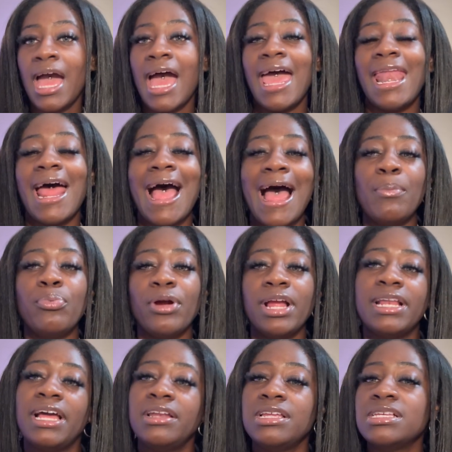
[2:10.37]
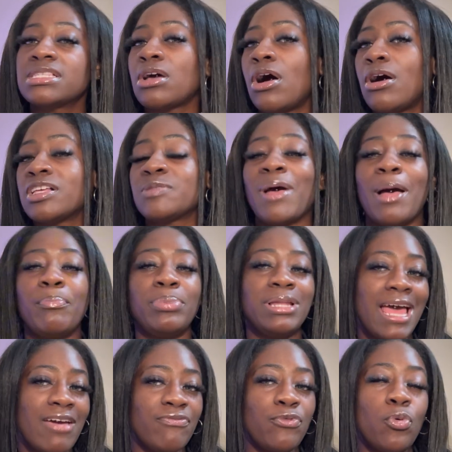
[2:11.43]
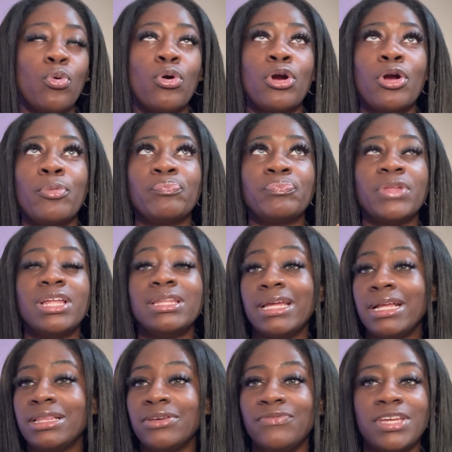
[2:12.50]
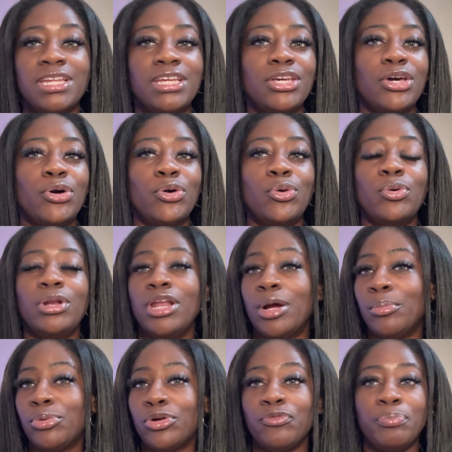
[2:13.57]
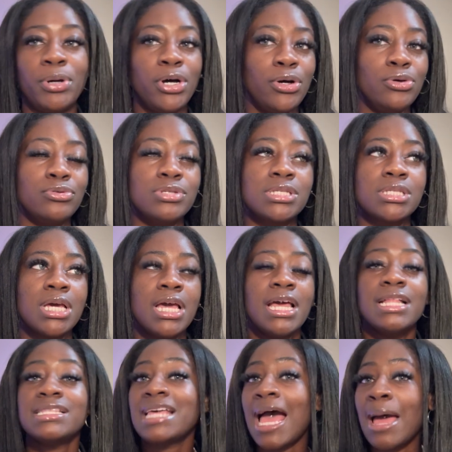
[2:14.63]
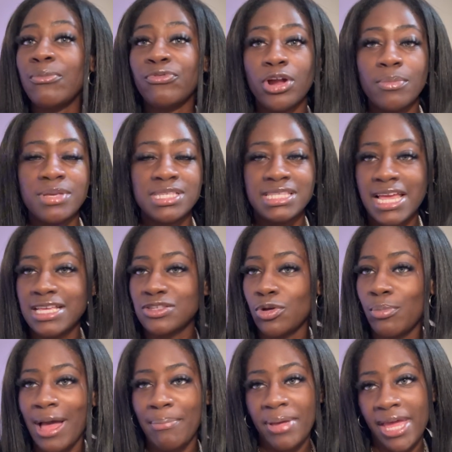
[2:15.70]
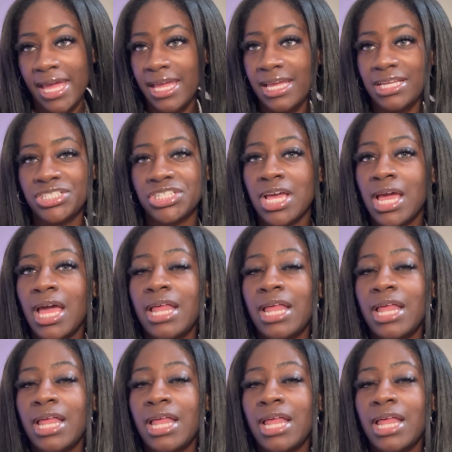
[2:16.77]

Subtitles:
And I break down these costs by platform, length of video, number of posts, time frame it stays on my page.